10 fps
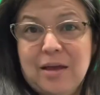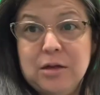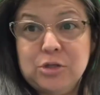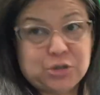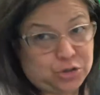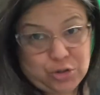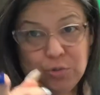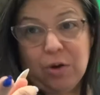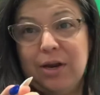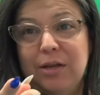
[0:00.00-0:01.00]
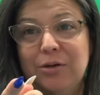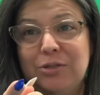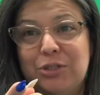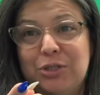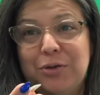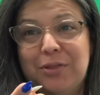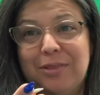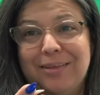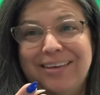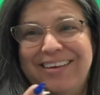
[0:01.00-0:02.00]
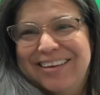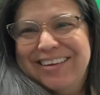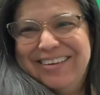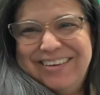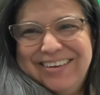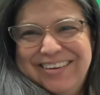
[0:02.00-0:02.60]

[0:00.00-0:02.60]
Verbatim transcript: Do you want a loose tooth?